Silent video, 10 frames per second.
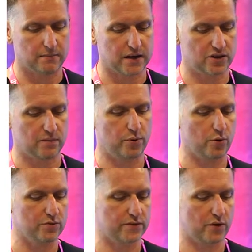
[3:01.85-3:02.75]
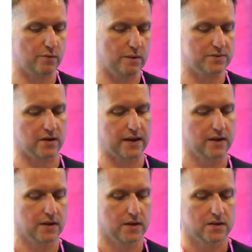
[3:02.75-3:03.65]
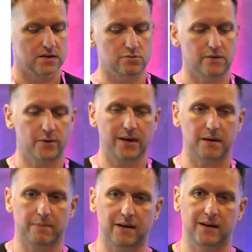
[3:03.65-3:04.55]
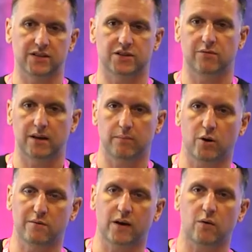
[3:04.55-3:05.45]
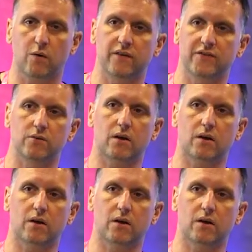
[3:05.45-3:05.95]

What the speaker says: measure the importance of your website. So reviewing inbound links is really important. We've had quite a few